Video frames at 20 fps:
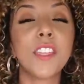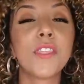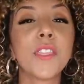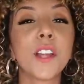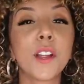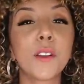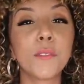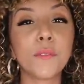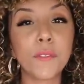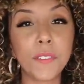
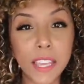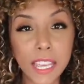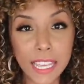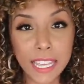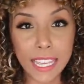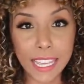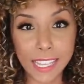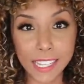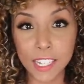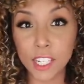They're
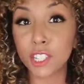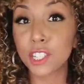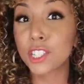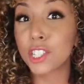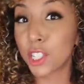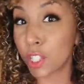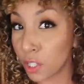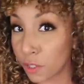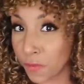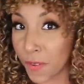vegan,
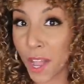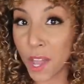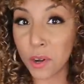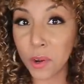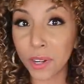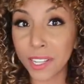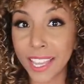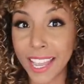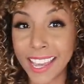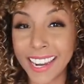certified
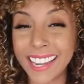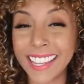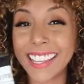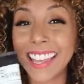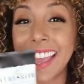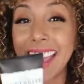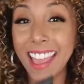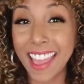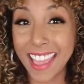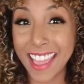
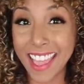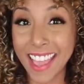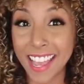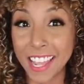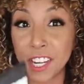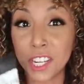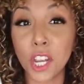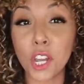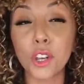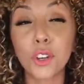organic,
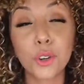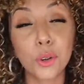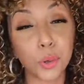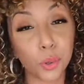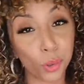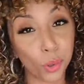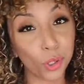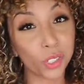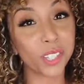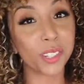and
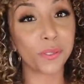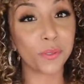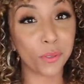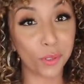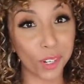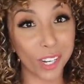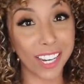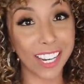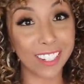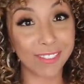
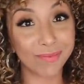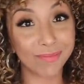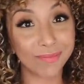cruelty-free.